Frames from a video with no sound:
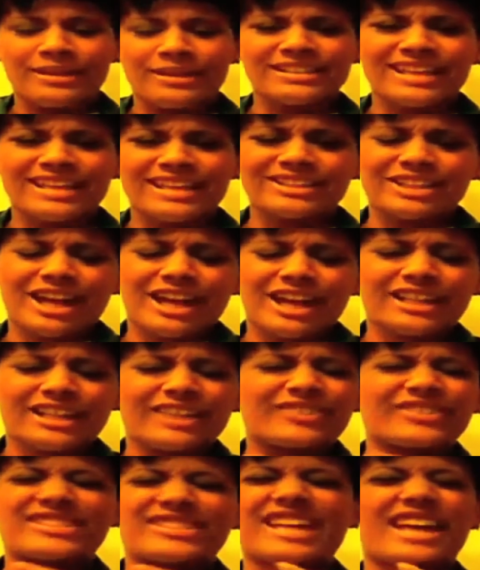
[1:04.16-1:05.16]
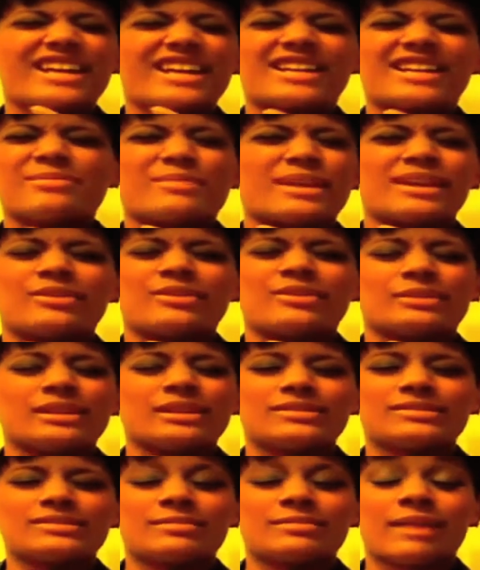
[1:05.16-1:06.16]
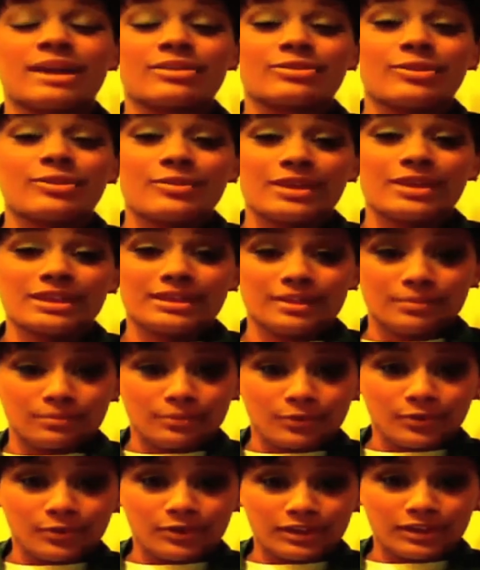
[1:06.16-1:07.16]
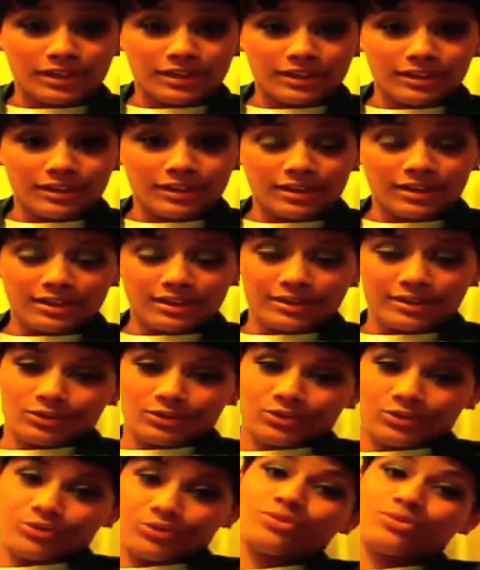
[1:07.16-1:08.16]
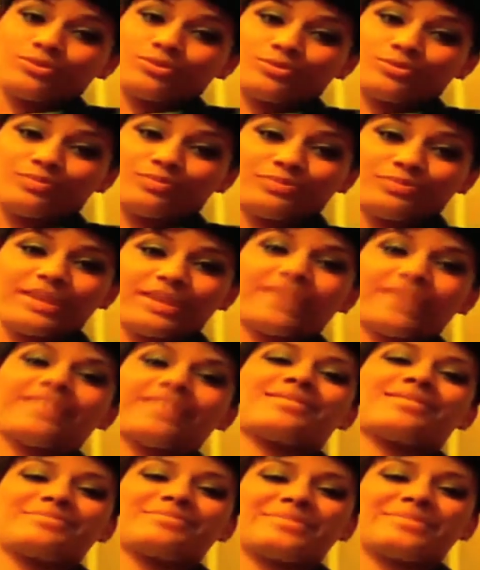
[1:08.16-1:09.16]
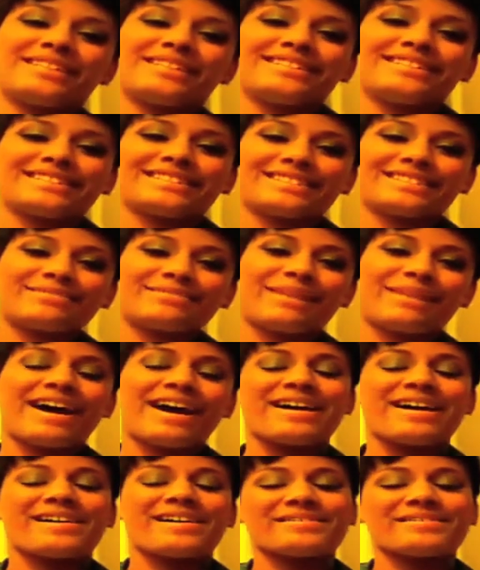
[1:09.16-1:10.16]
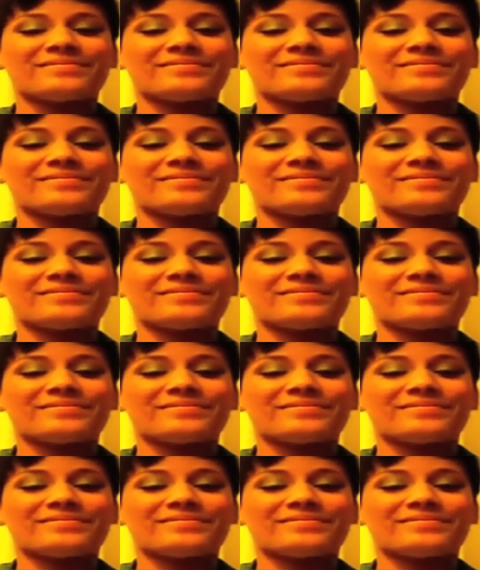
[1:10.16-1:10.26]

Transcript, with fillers: as I try clearing the sound of the man who lives in my throat. In the morning, you make me smile.